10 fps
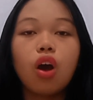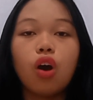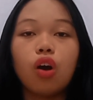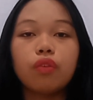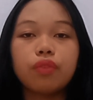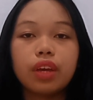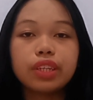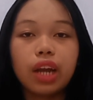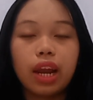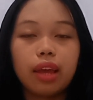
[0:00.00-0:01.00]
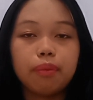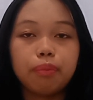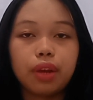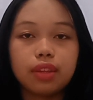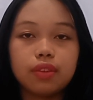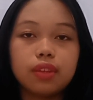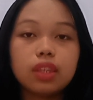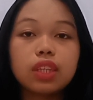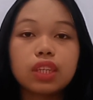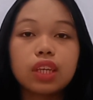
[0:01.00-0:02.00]
of HRM
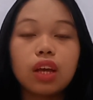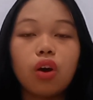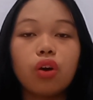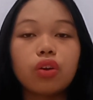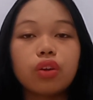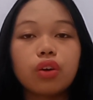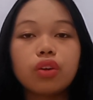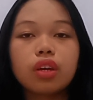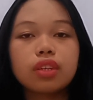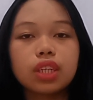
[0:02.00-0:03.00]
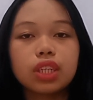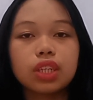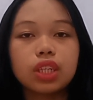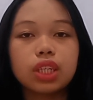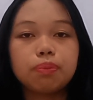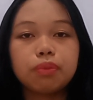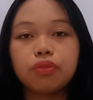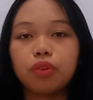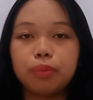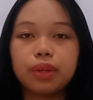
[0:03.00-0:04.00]
practices on organizational
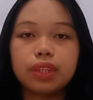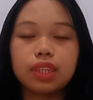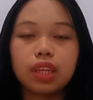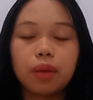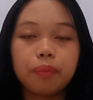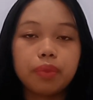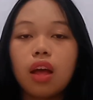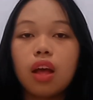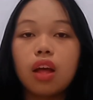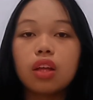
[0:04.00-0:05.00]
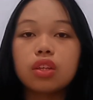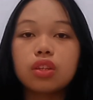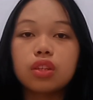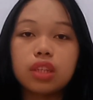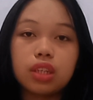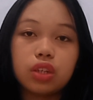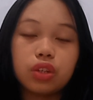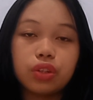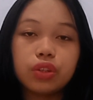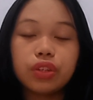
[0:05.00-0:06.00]
performance.
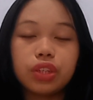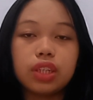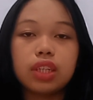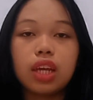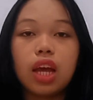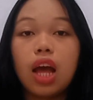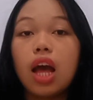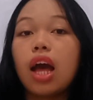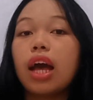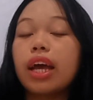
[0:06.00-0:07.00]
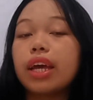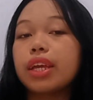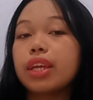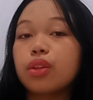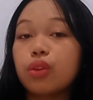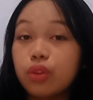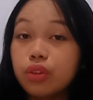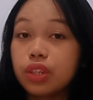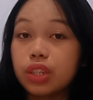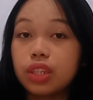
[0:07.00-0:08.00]
Conclusion. In
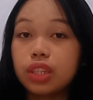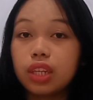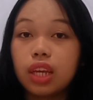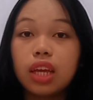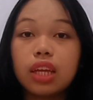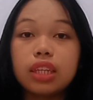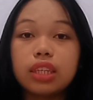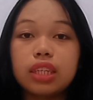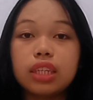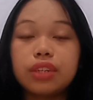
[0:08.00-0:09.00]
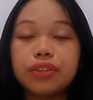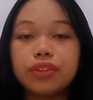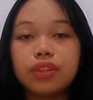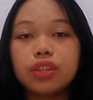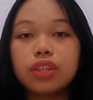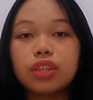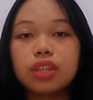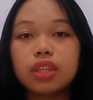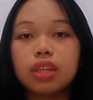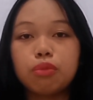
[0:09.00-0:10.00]
conclusion, the research
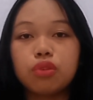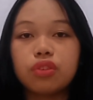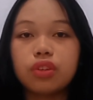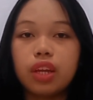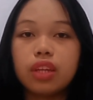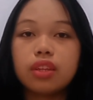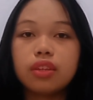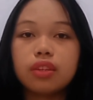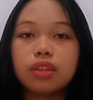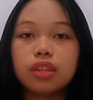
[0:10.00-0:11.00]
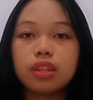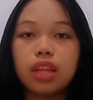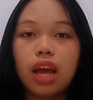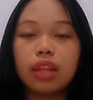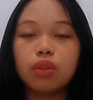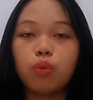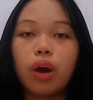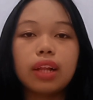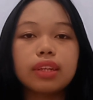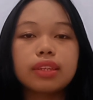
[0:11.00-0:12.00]
demonstrated that
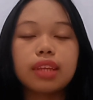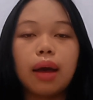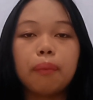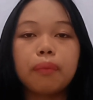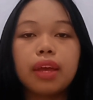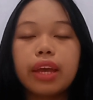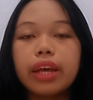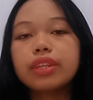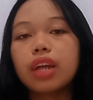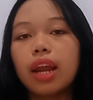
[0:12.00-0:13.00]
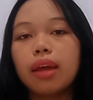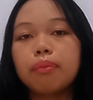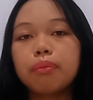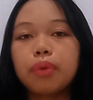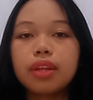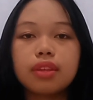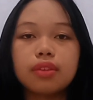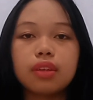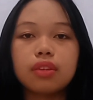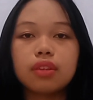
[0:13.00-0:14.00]
while some HRM
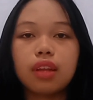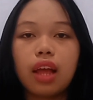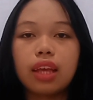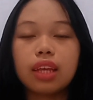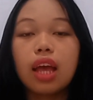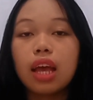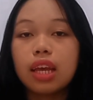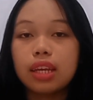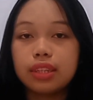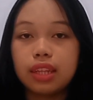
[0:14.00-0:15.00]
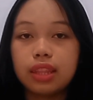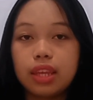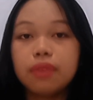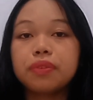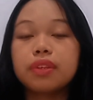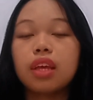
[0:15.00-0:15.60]
practices like incentives,